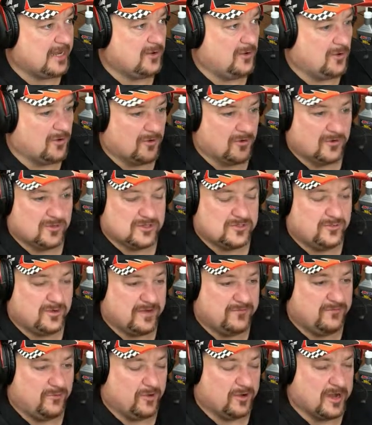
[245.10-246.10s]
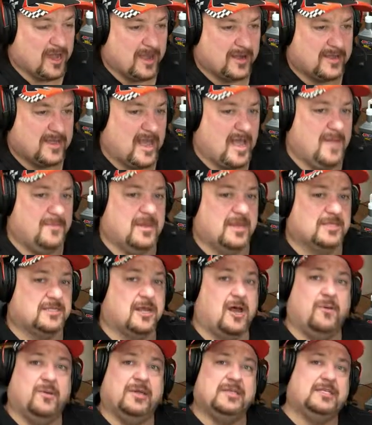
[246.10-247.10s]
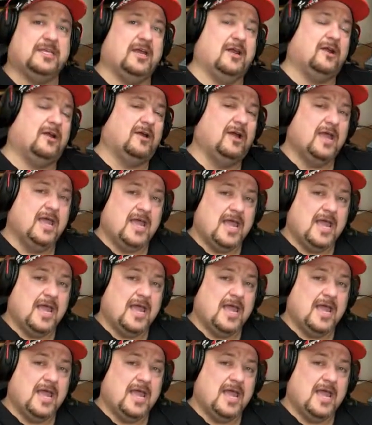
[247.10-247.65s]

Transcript: at orderoil24.com. And as always, here